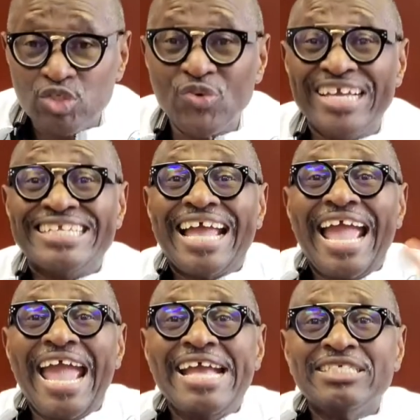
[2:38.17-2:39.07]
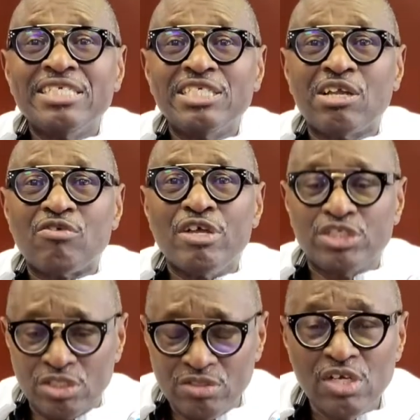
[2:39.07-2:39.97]
to enhance his
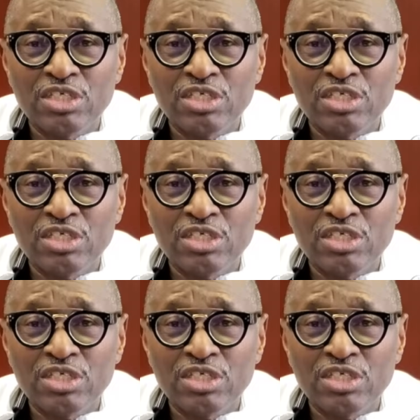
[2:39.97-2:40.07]
creation,